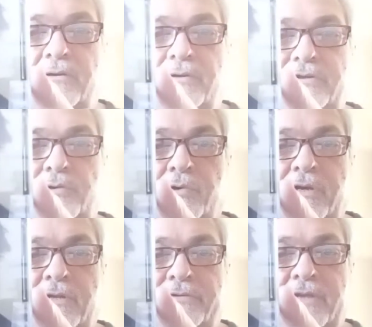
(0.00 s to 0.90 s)
Chris
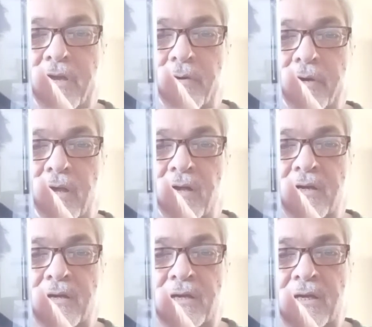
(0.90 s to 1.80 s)
Cornell's Carry
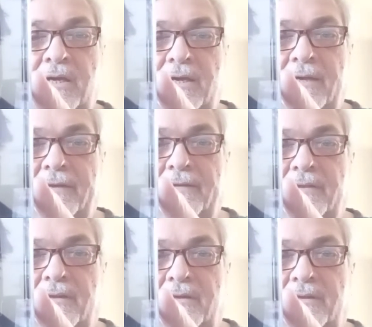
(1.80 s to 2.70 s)
On.
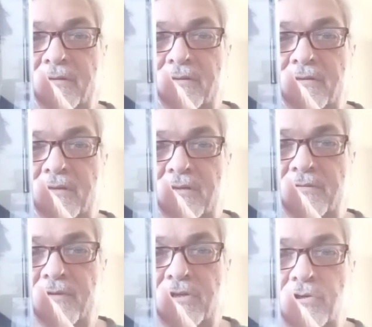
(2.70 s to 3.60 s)
This is his
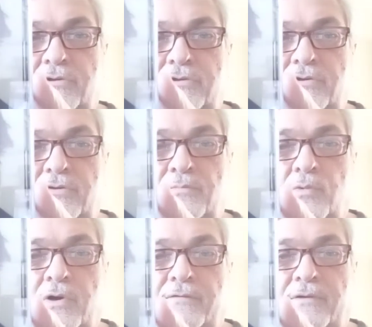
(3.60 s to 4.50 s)
venture into
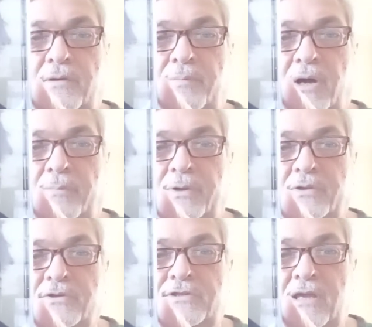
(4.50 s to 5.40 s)
more of a
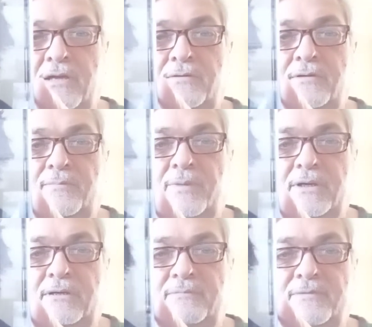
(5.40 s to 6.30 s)
popular sound,
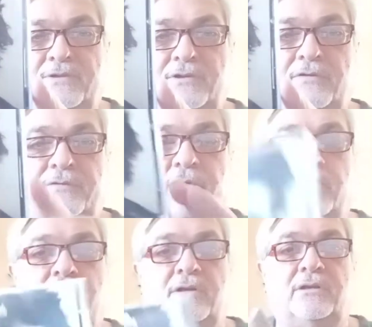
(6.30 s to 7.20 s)
but still very
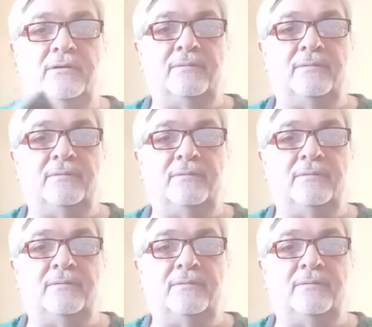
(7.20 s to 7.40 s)
good.